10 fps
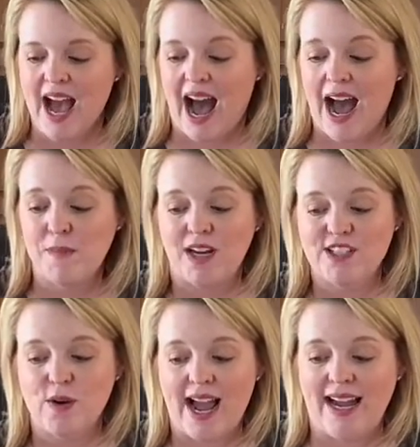I'm
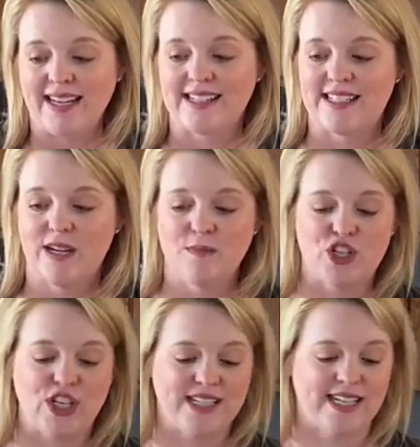also adding some
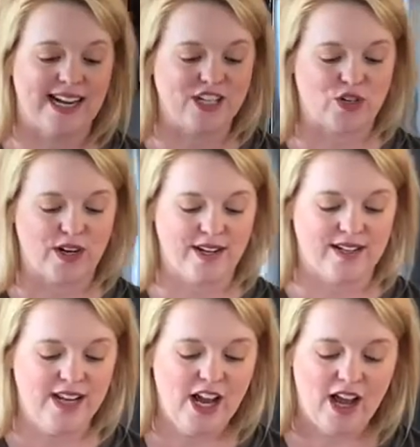cheese that I shredded
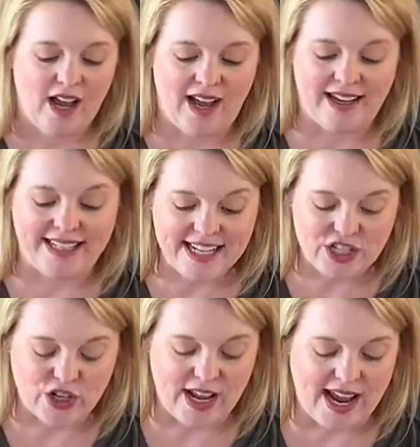
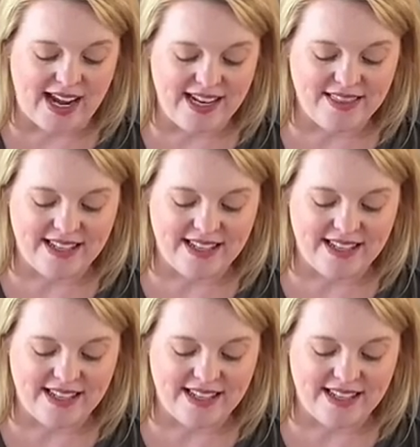yesterday.